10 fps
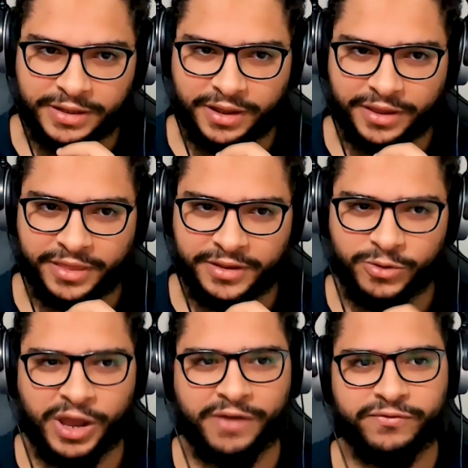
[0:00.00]
I think you
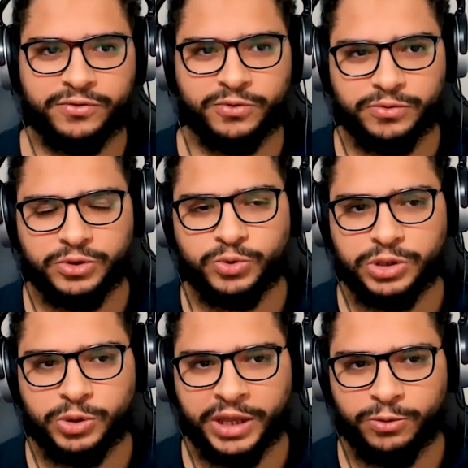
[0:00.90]
have to,
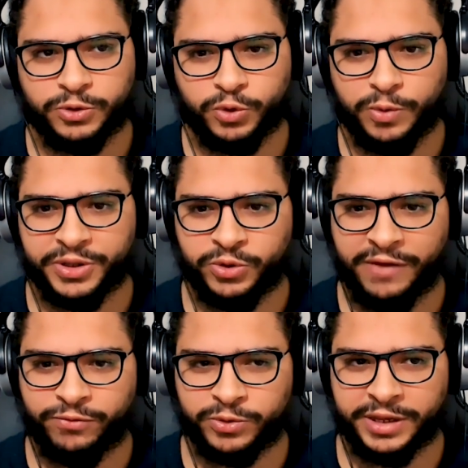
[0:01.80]
you can do so, but you
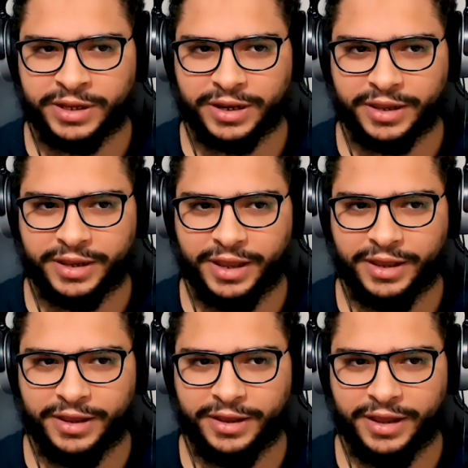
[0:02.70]
have to take like
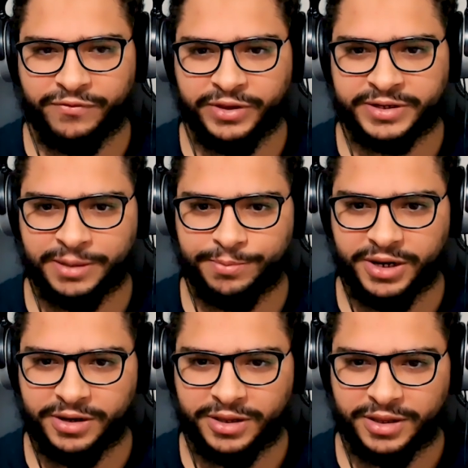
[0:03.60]
a fair sample.
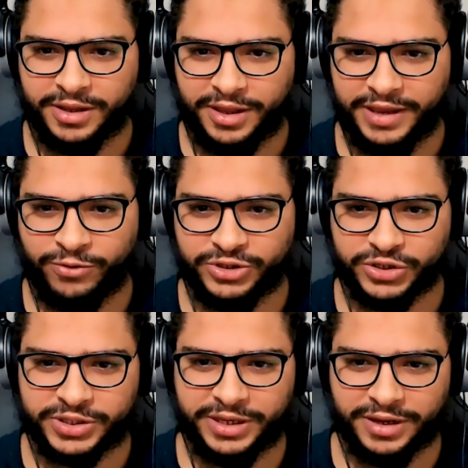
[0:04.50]
If you
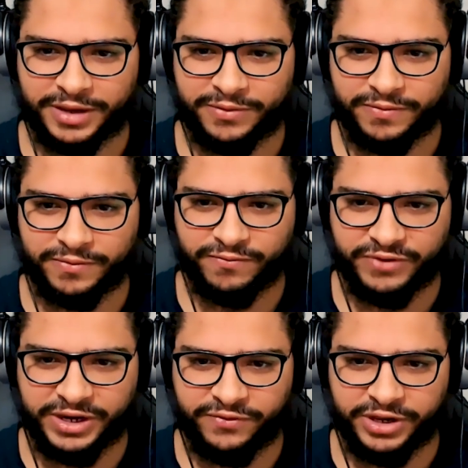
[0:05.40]
just take like
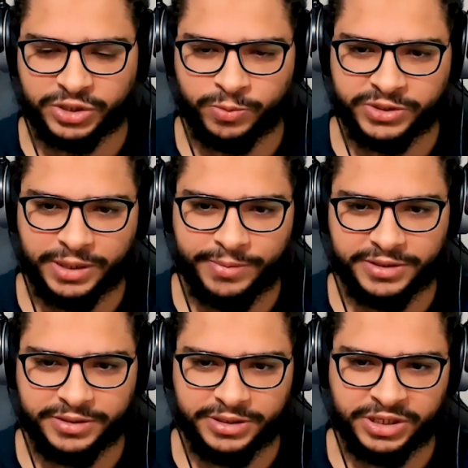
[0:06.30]
very, very small samples,
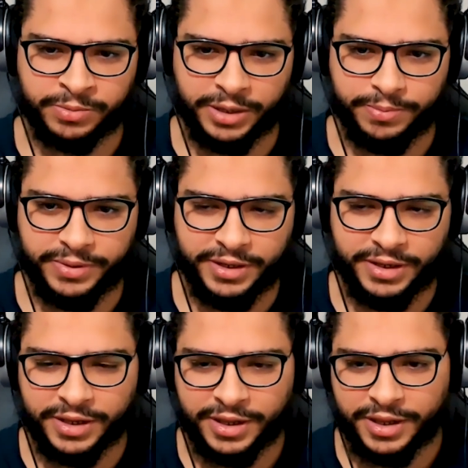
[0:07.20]
this might
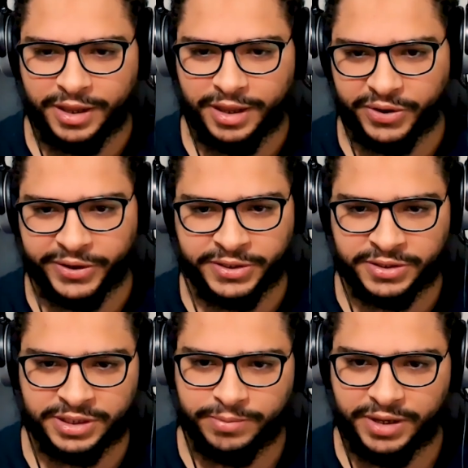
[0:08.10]
be biased
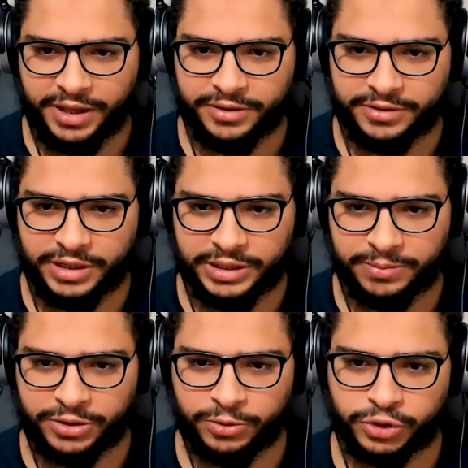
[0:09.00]
sample and it
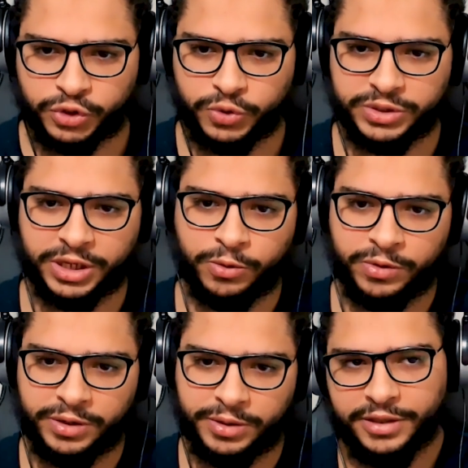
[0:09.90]
might not show the
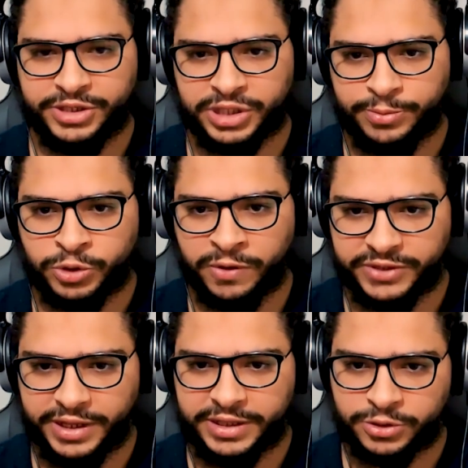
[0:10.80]
whole distribution of the
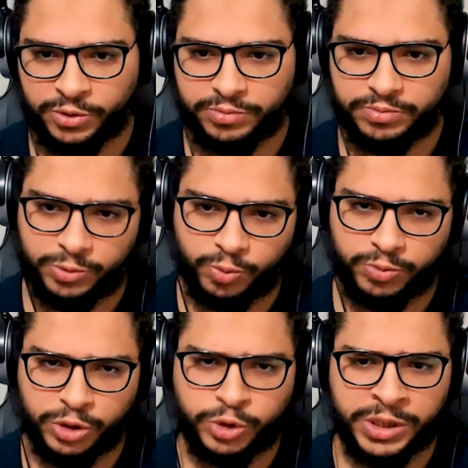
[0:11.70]
data. So
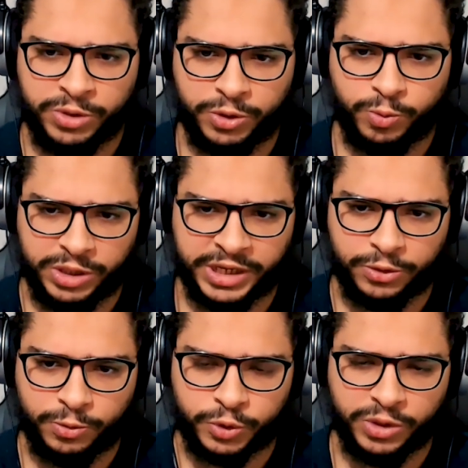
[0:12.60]
usually we can
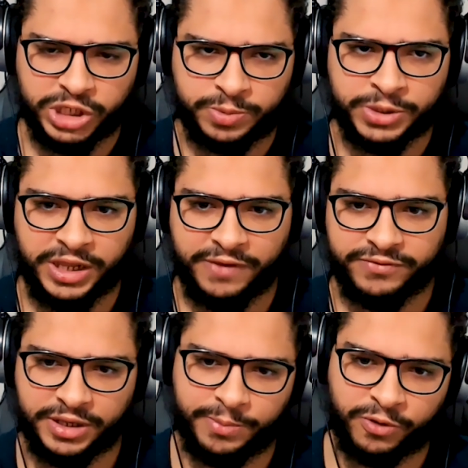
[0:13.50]
do so, especially if
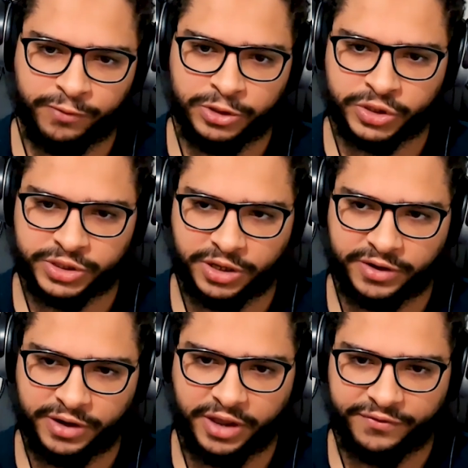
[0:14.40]
the number of features
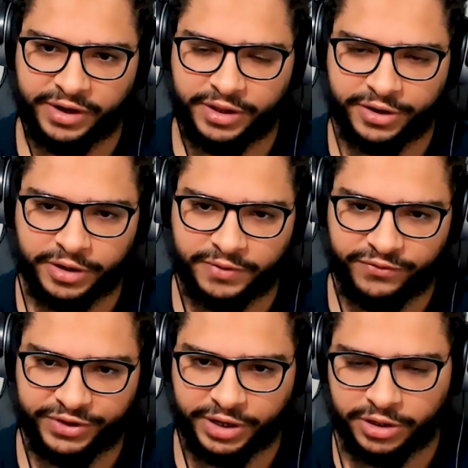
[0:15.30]
are very,
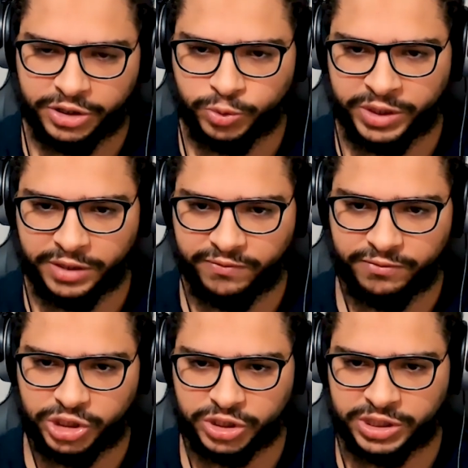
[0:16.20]
very large. We can
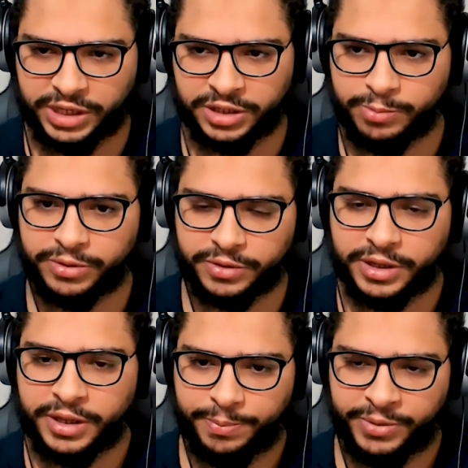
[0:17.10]
just take
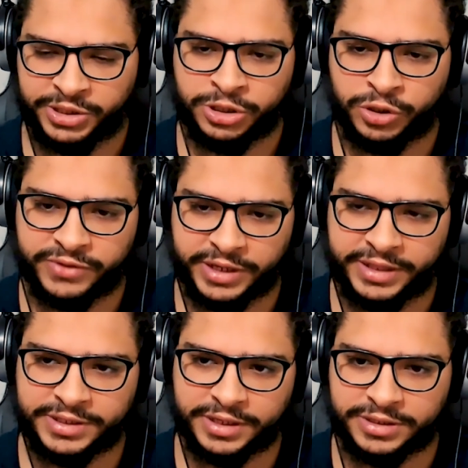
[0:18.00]
percentage of the data
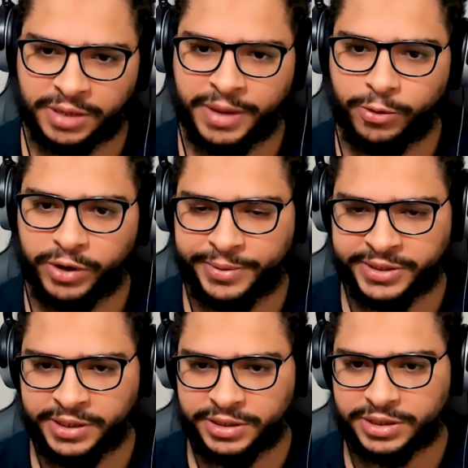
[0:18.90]
that somehow
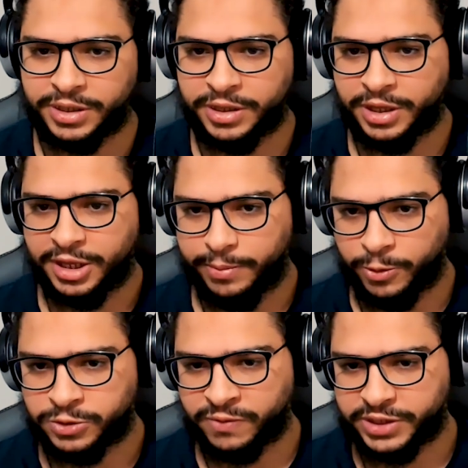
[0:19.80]
represent
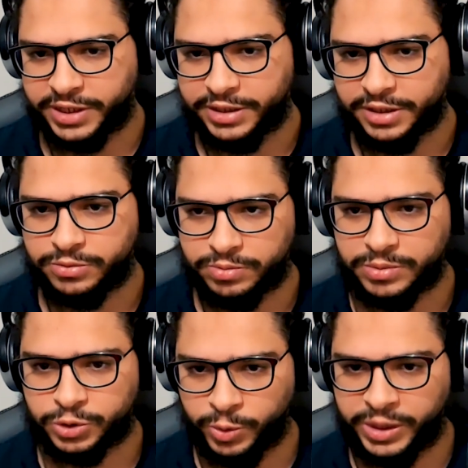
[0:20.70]
most of the data.
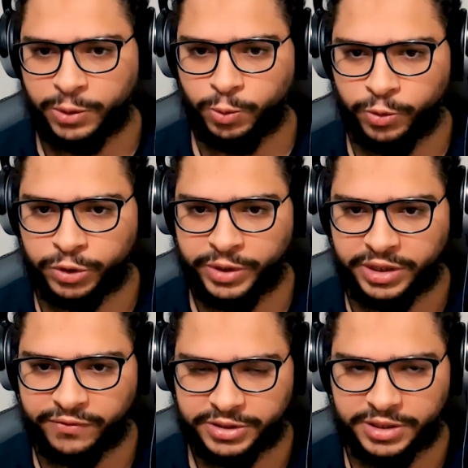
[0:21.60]
So we can work on it
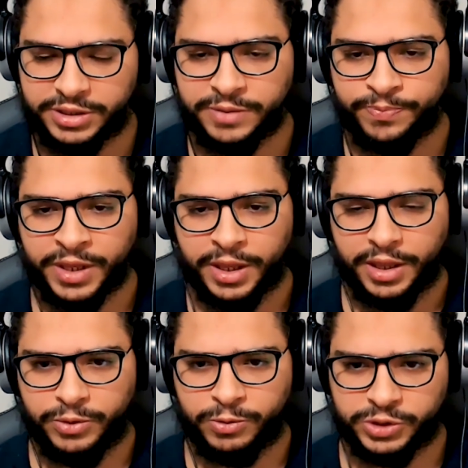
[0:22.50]
after that.
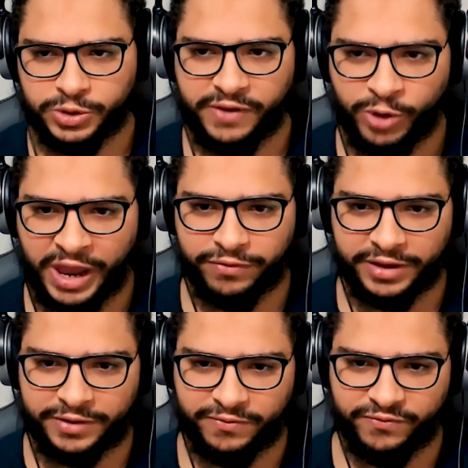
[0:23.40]
Because if you have like